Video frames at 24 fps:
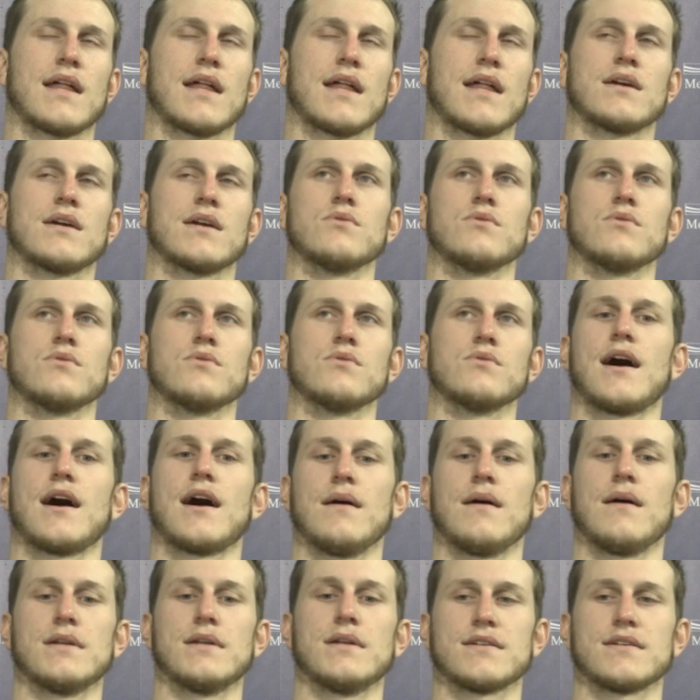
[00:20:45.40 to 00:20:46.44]
I think with
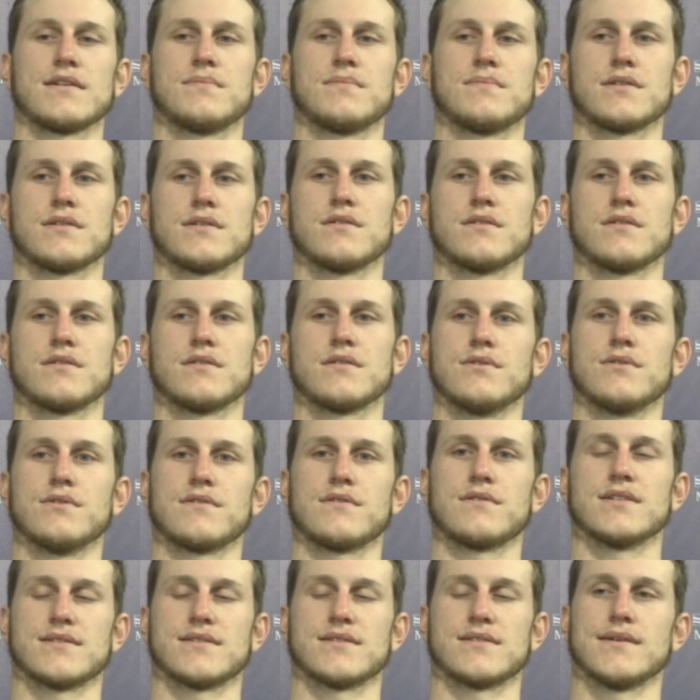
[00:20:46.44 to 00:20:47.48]
time and experience it'll
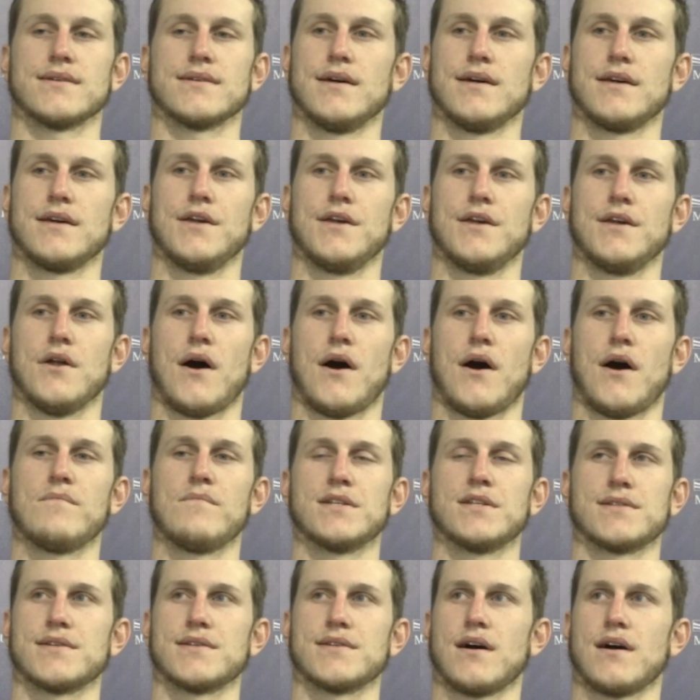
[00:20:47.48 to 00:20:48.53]
improve, because, you know,
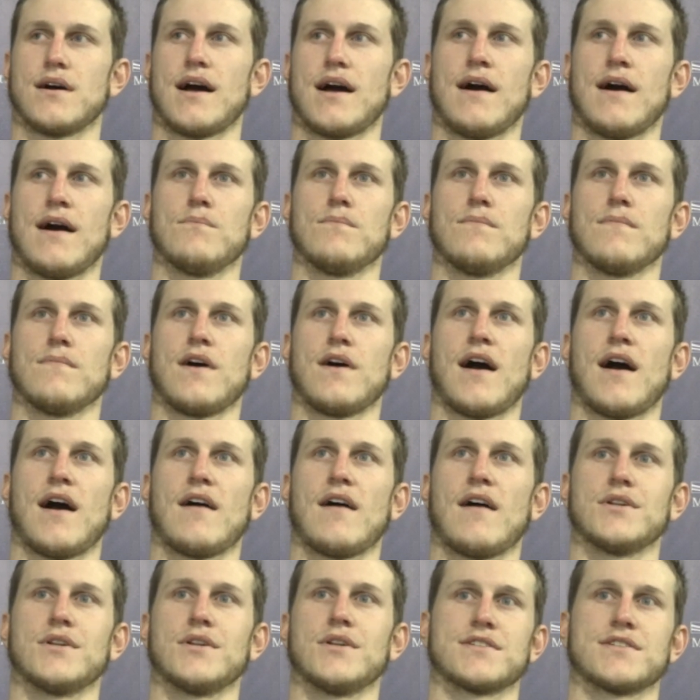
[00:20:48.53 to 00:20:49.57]
I've
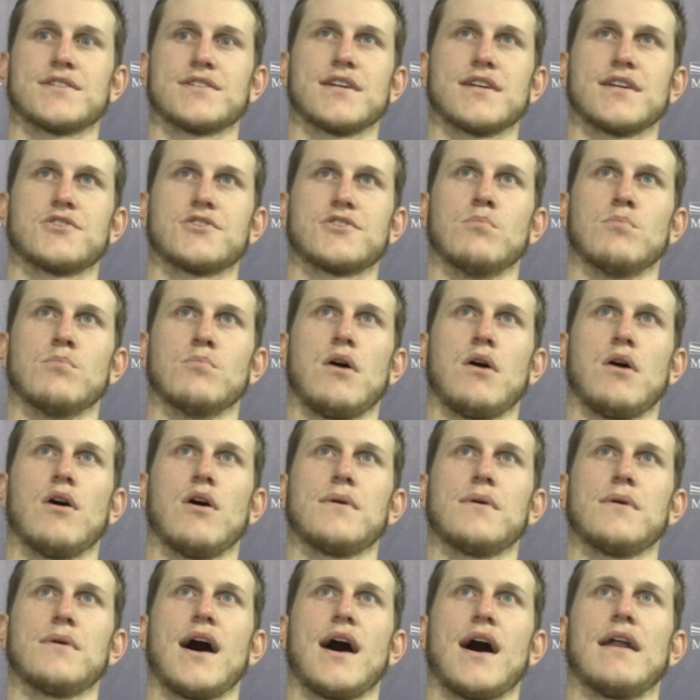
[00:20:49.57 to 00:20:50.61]
been such a blow
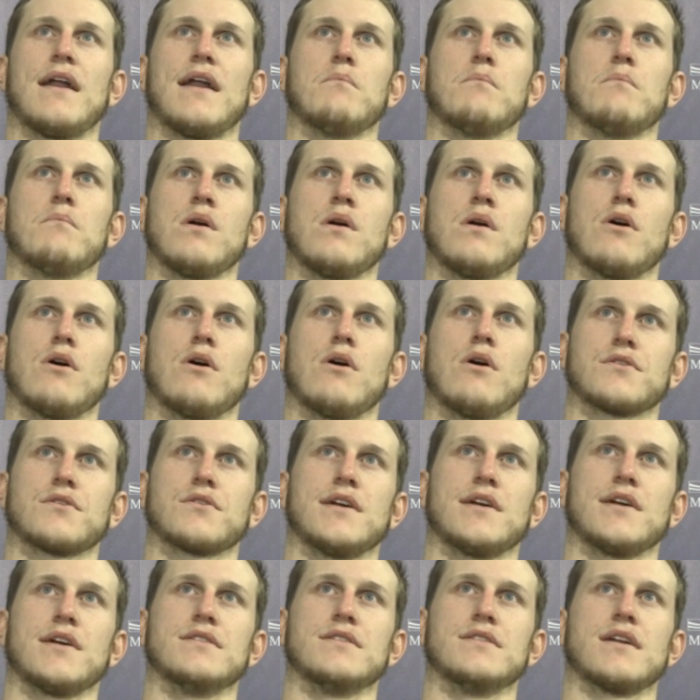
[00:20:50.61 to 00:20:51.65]
up guy, and I blow up
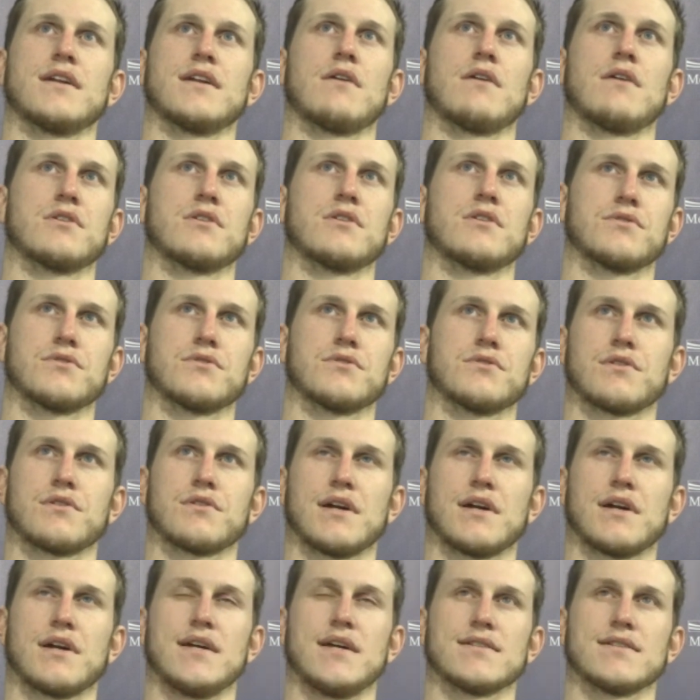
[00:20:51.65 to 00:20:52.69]
screens and I run through
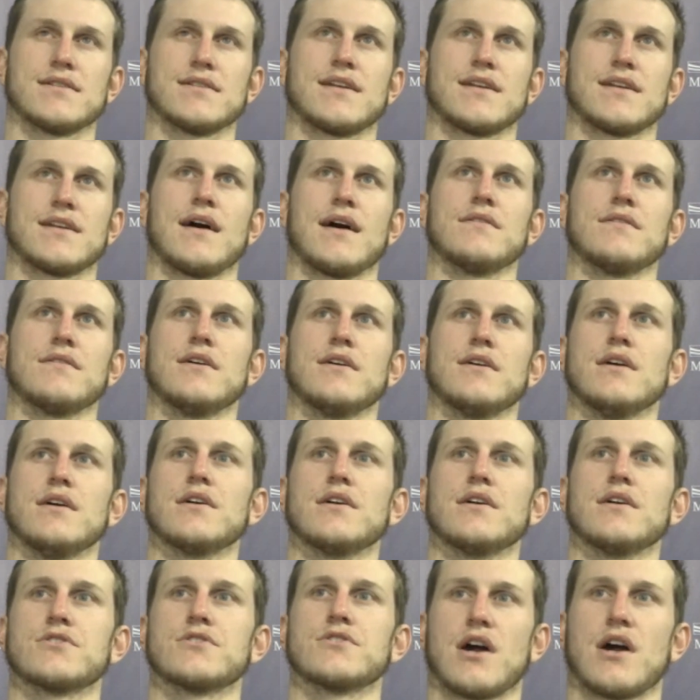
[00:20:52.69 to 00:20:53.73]
screens and I
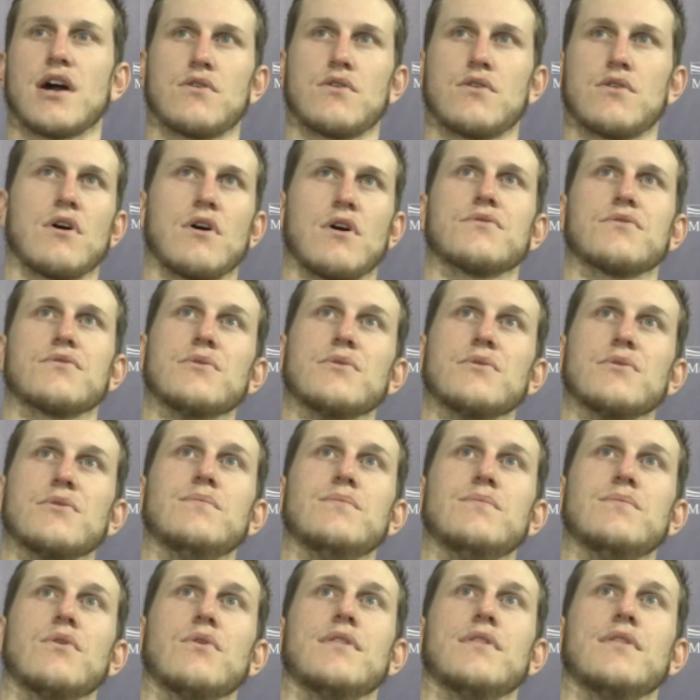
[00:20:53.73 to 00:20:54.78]
try to run through
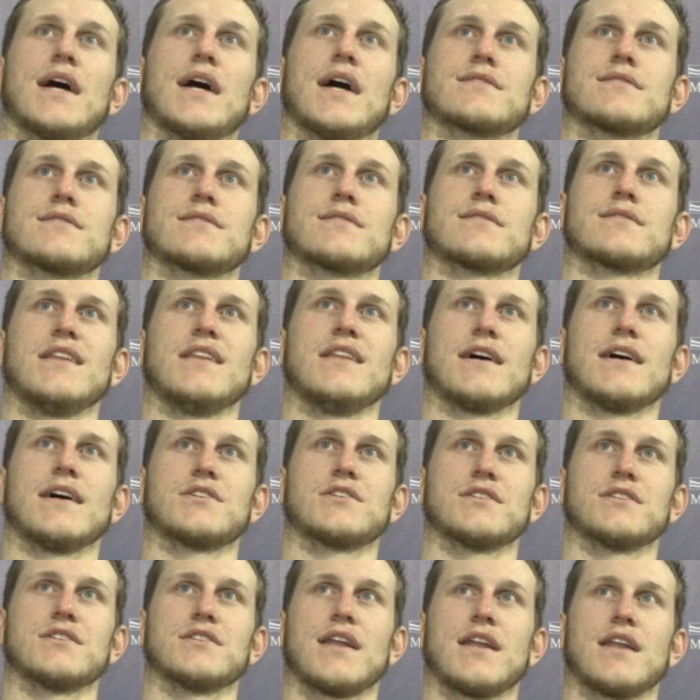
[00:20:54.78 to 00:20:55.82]
people, and that's
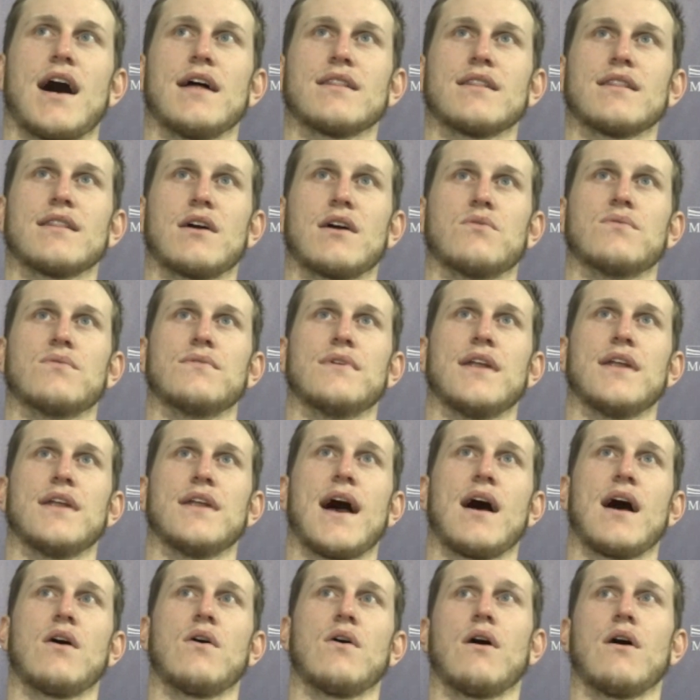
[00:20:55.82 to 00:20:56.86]
just not, like,
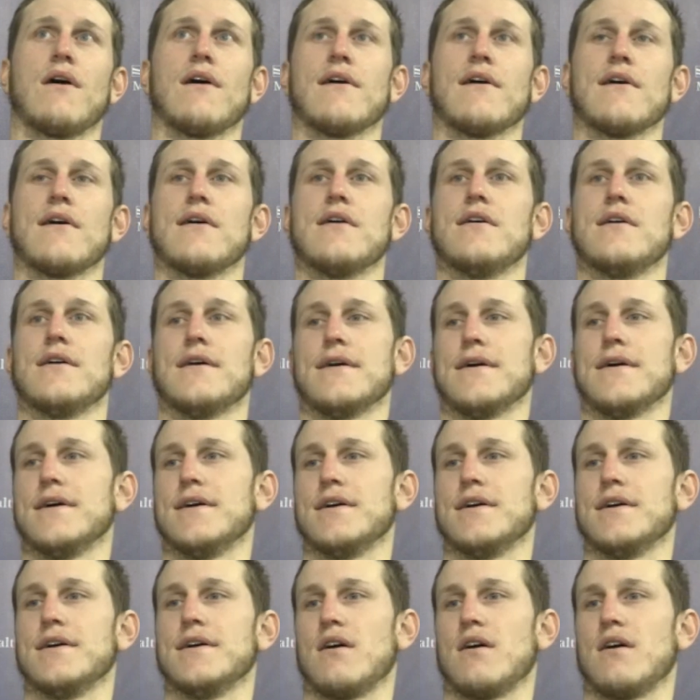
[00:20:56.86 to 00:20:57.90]
now
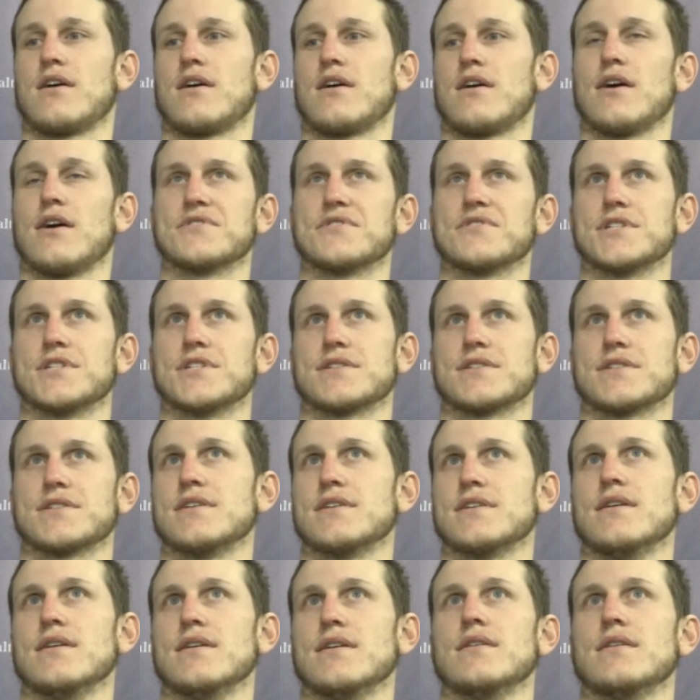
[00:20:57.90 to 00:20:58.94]
our coverage is
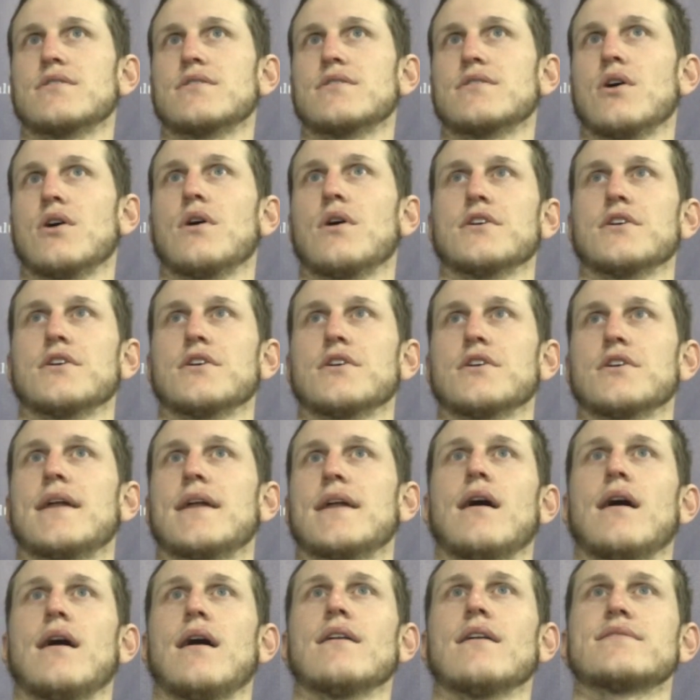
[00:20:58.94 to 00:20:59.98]
to go under
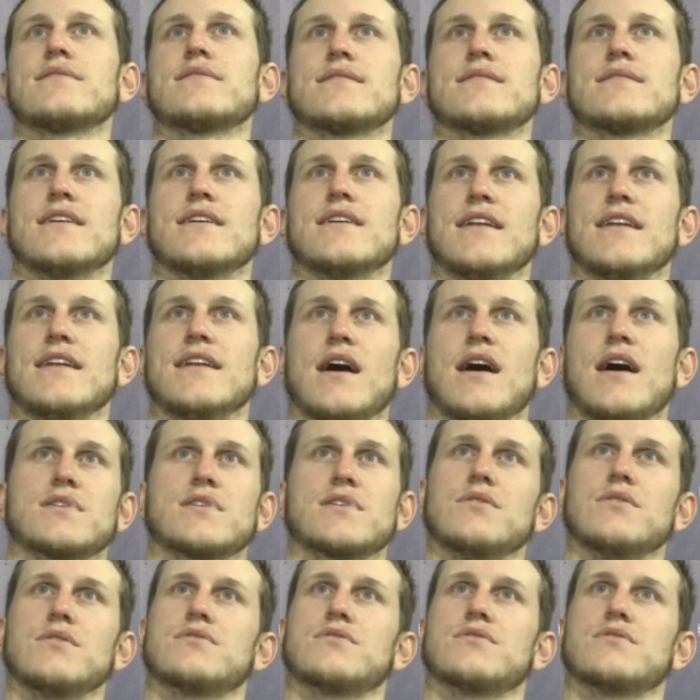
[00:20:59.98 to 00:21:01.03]
handoffs, and I'm
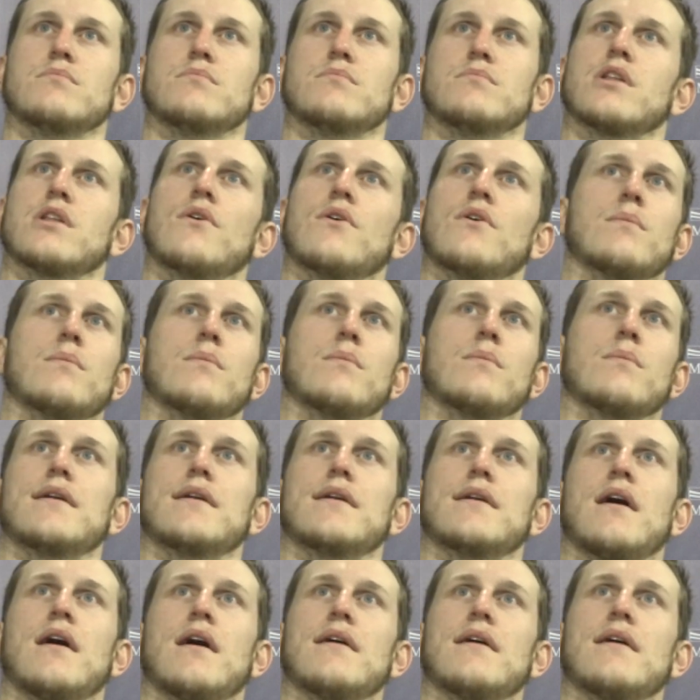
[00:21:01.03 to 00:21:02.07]
so used to blowing up
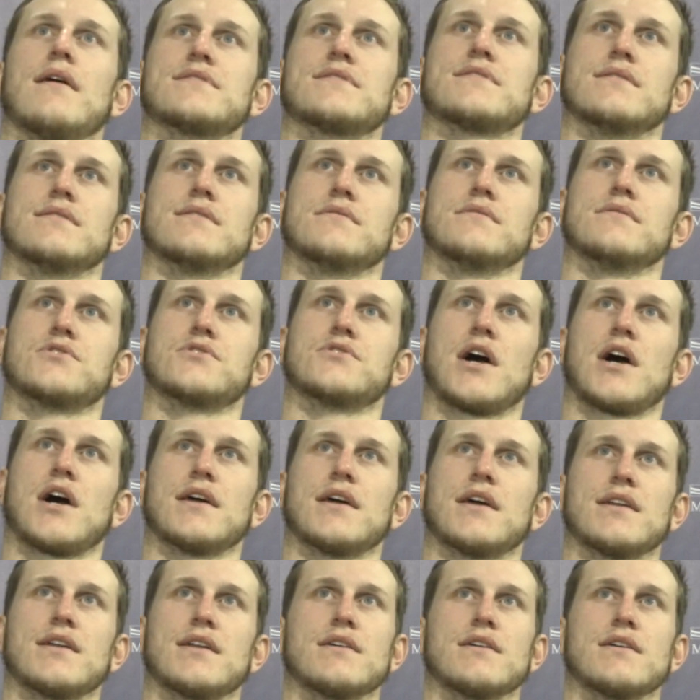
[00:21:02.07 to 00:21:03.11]
handoffs and
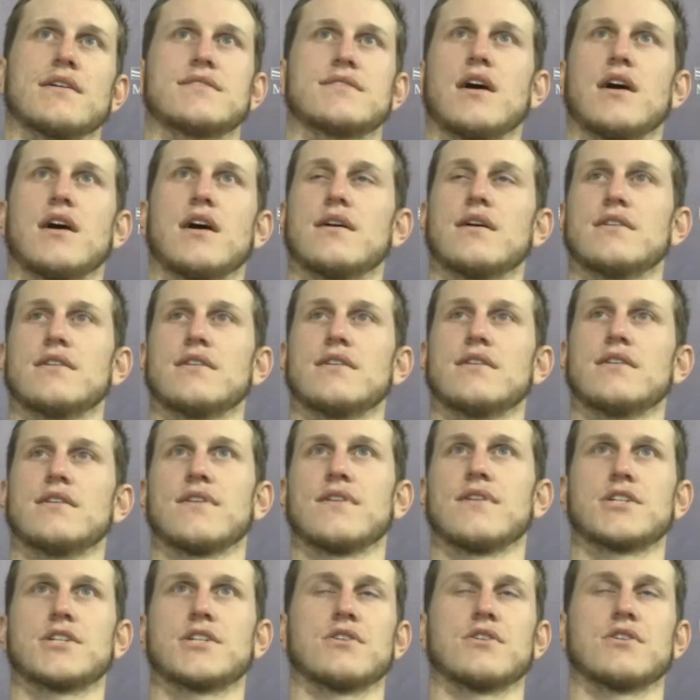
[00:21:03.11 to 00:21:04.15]
trying to get a
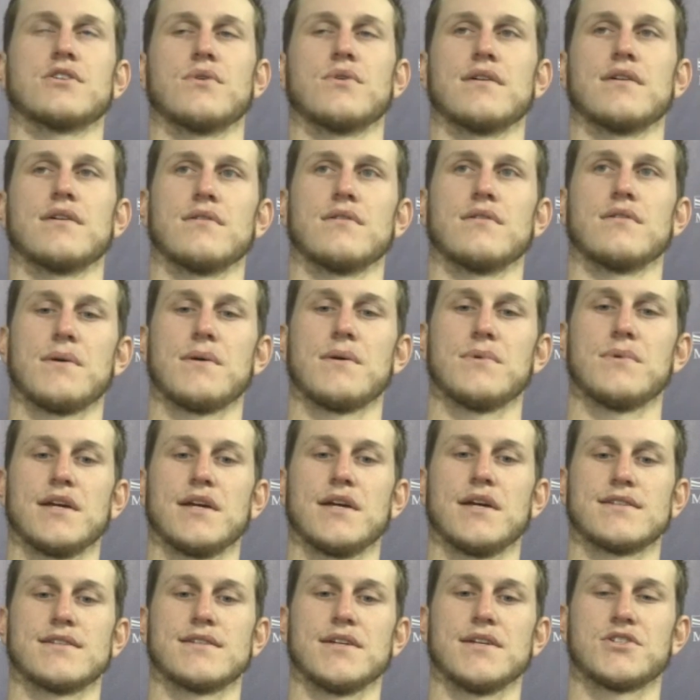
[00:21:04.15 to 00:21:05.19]
deflection or whatever
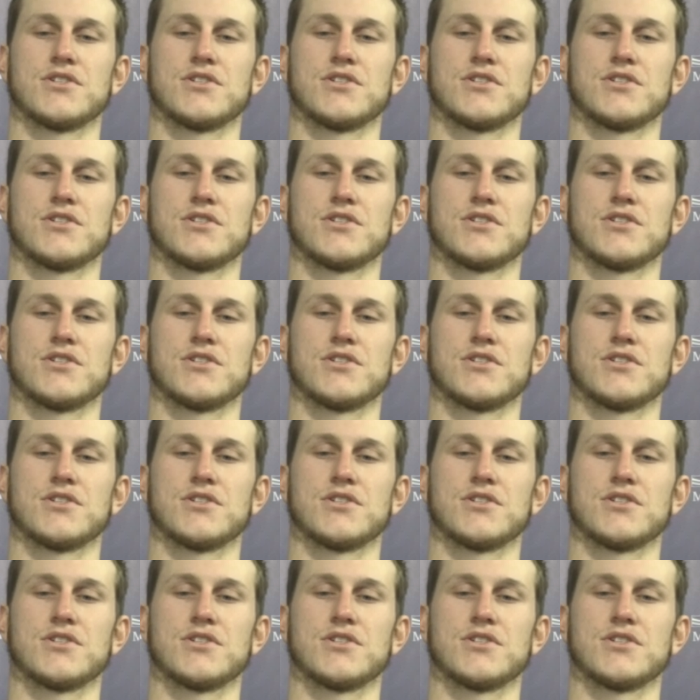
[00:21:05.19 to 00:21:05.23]
be.